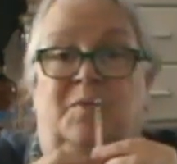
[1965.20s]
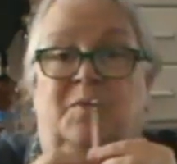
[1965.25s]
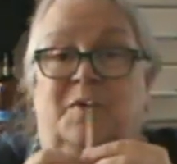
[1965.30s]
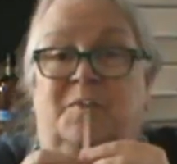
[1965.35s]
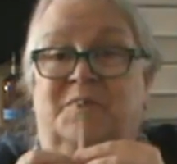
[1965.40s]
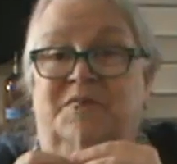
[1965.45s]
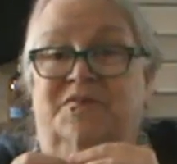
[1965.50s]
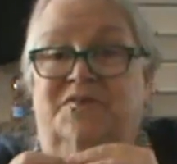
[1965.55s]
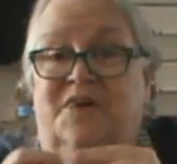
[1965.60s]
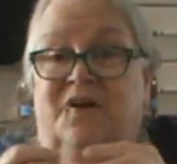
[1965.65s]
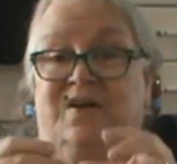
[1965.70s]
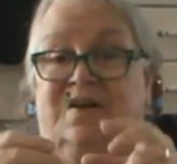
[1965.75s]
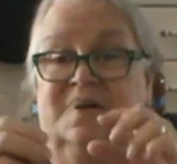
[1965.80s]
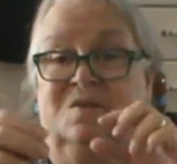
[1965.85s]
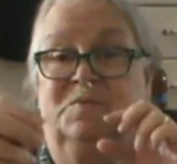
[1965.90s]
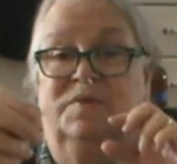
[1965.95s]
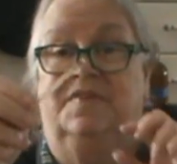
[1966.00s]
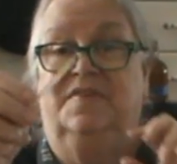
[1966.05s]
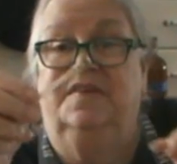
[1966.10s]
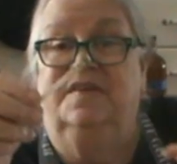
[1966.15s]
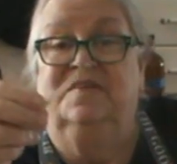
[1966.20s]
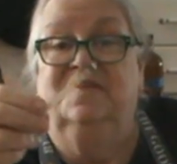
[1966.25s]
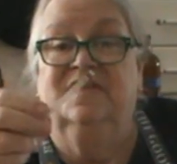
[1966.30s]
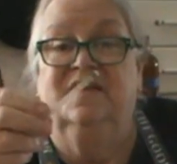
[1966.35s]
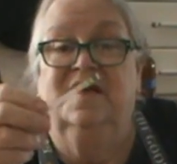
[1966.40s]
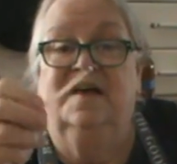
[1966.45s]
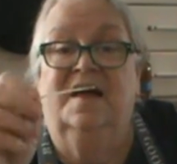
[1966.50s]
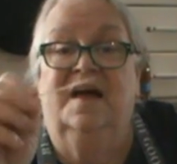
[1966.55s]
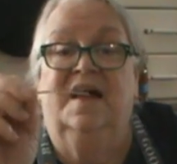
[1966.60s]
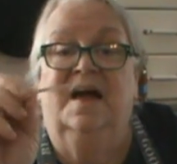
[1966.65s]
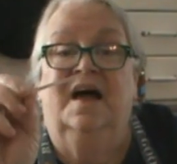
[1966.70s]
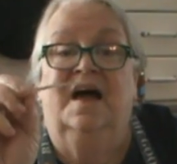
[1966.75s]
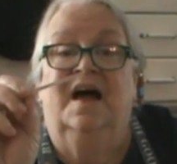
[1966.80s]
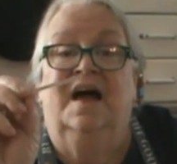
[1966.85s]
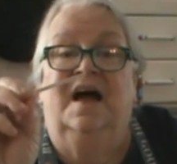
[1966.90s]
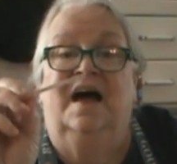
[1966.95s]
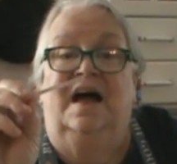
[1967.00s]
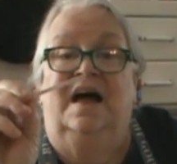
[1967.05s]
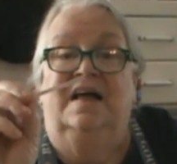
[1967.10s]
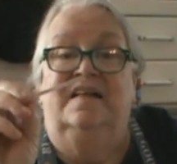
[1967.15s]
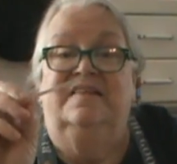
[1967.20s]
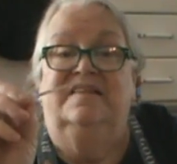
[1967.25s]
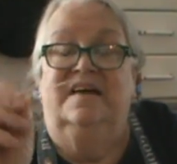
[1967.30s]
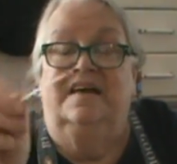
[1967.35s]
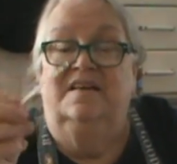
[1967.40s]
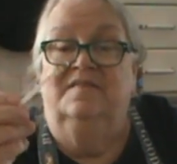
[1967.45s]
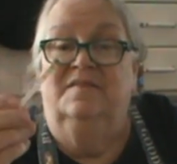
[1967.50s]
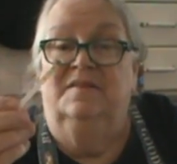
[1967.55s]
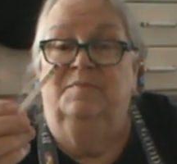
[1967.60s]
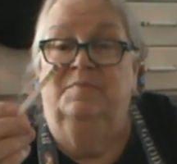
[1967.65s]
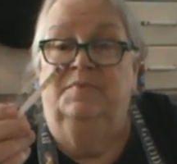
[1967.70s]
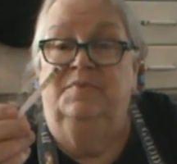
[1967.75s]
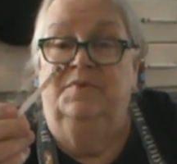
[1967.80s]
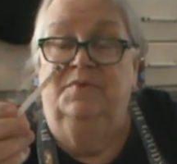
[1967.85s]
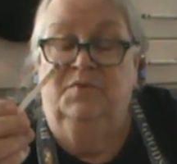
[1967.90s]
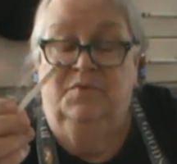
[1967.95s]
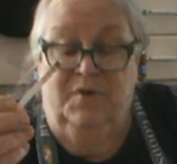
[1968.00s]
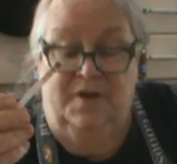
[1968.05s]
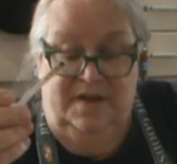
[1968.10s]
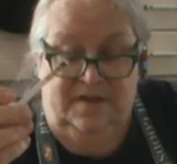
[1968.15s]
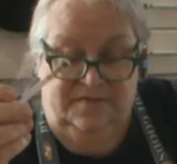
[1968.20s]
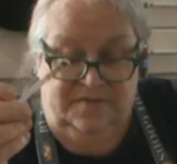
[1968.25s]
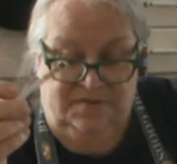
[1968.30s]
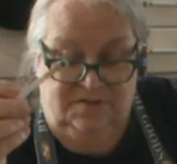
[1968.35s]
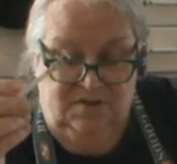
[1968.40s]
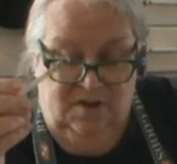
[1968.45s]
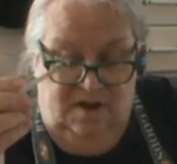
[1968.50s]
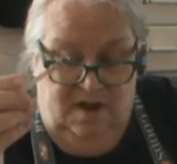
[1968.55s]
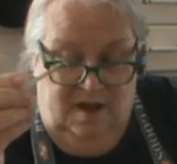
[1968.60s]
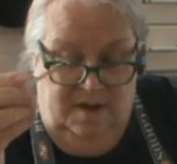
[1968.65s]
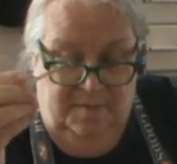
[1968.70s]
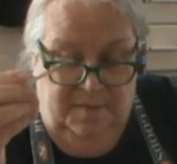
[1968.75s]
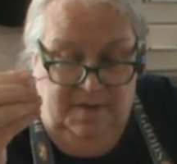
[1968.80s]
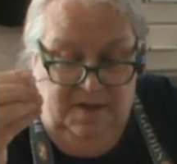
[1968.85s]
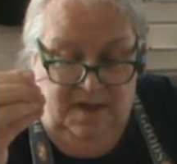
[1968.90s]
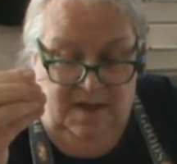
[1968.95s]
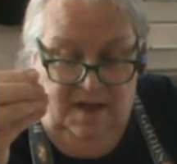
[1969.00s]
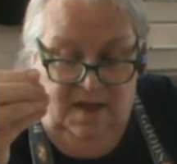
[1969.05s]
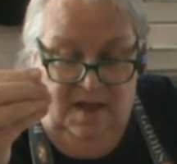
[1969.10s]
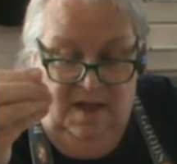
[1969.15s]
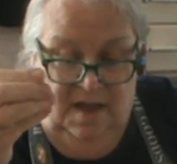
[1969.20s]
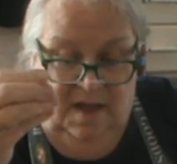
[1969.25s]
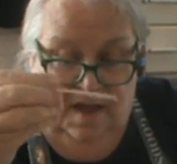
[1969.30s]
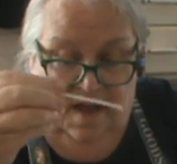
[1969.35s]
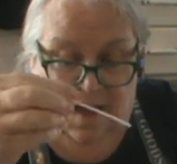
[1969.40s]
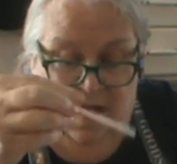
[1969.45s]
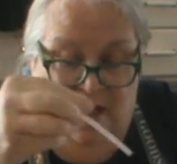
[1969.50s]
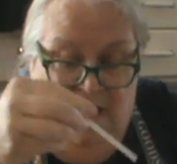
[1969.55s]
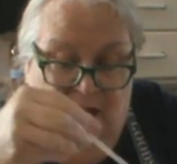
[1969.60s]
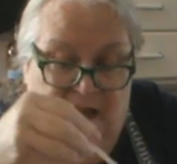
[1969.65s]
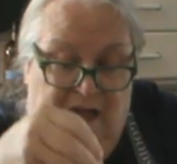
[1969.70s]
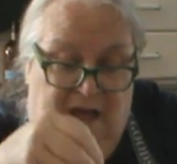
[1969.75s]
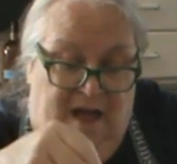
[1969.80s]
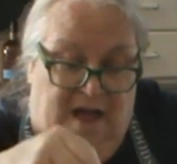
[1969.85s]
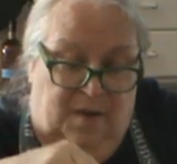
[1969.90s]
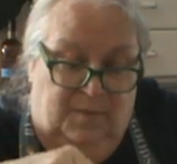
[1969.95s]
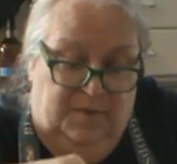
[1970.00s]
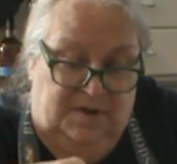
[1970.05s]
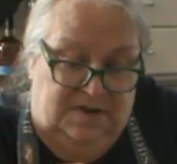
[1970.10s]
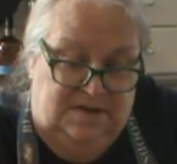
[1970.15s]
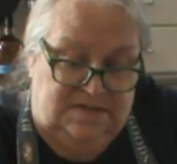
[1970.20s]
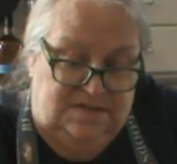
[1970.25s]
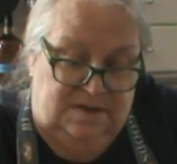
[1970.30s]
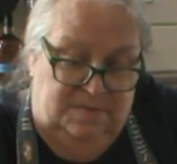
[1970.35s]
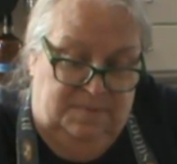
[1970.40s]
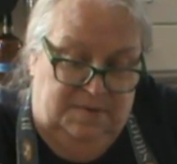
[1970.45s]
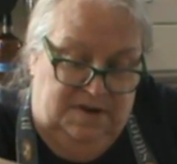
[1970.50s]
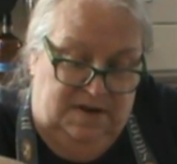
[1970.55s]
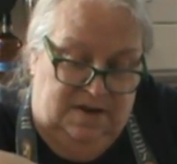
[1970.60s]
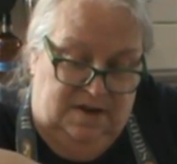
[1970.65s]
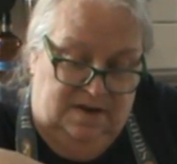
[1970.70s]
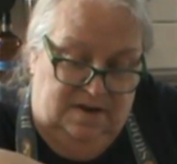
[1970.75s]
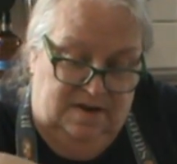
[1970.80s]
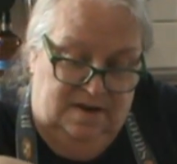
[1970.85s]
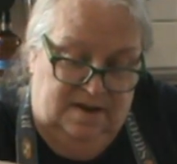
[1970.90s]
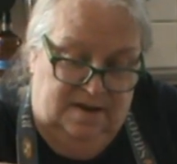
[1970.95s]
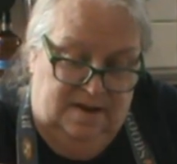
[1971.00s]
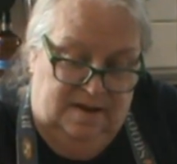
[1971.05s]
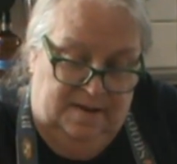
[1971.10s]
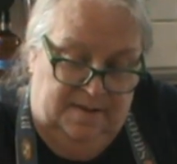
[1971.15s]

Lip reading: Where we're starting with this. It's kind of a blue-gray at the top. I'm going to dip it in